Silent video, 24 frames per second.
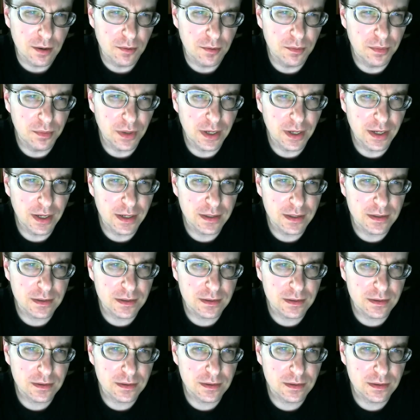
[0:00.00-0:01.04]
But
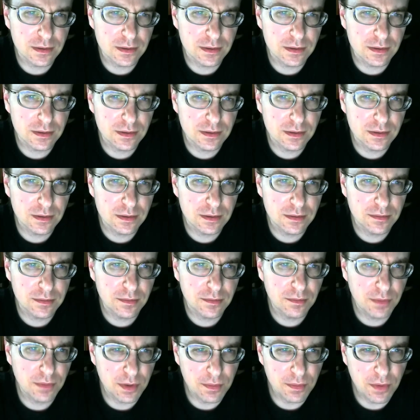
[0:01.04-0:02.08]

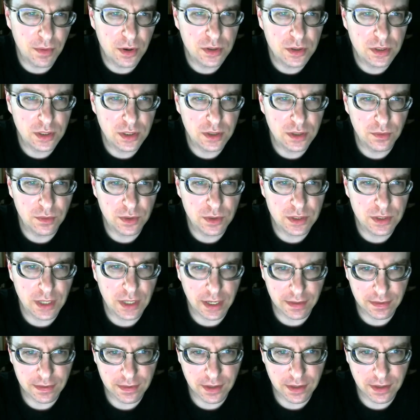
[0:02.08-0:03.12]
but mostly the ones I
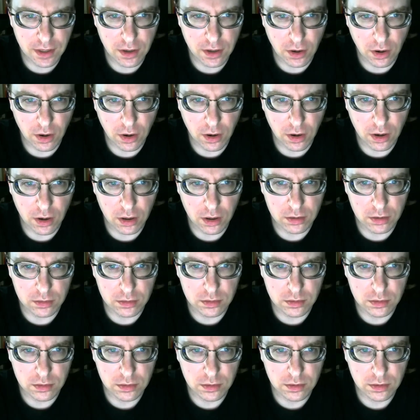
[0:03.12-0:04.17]
think are
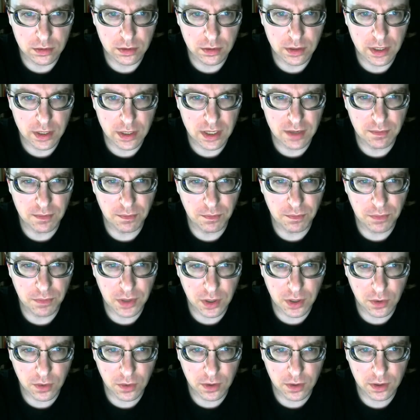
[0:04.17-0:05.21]

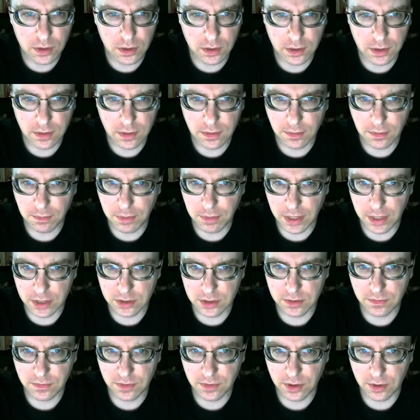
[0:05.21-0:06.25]
empirically the best
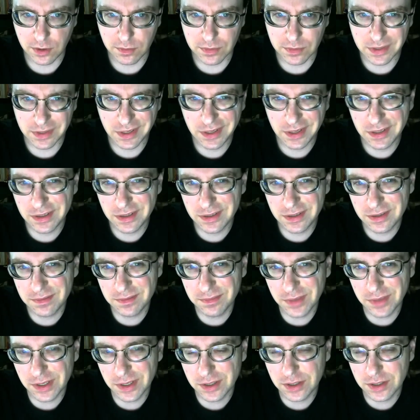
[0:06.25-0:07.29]
films, as
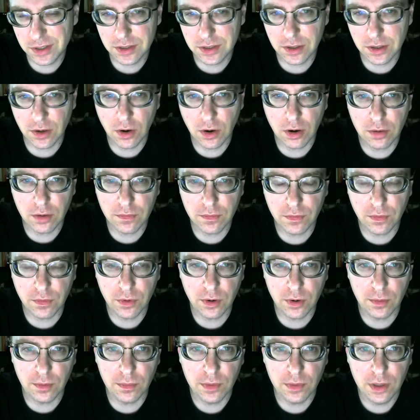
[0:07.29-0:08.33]
much as an art
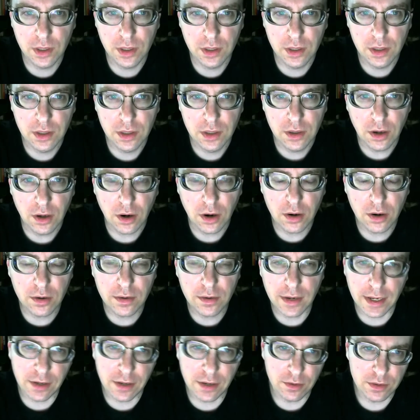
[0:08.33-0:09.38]
form, art and
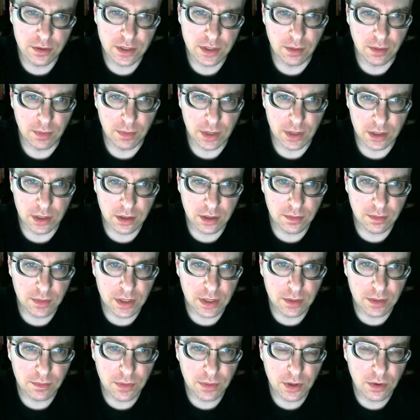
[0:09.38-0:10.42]
entertainment can be
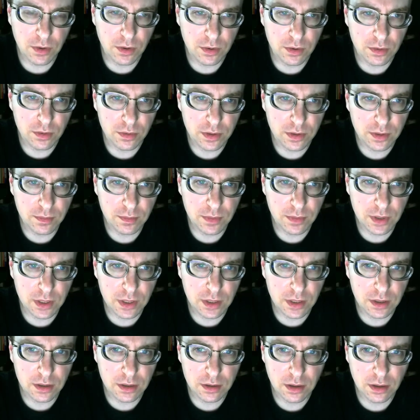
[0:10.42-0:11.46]
empirical, can
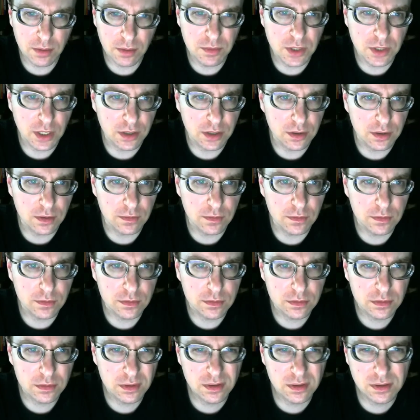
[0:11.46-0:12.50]
be objective,
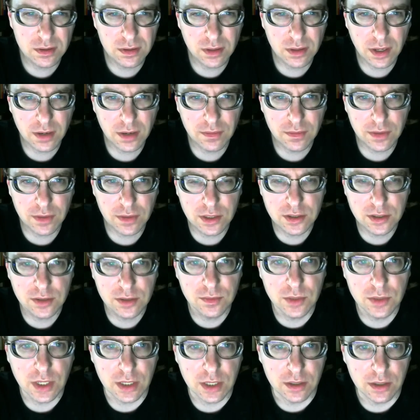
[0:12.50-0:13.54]
because a lot of it is
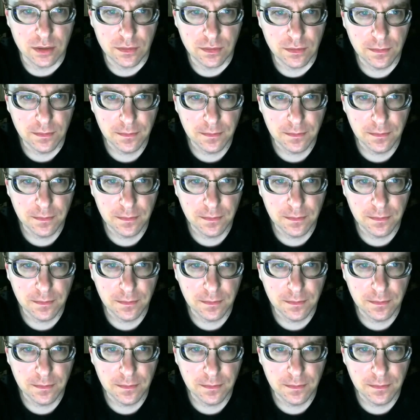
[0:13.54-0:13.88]
subjective.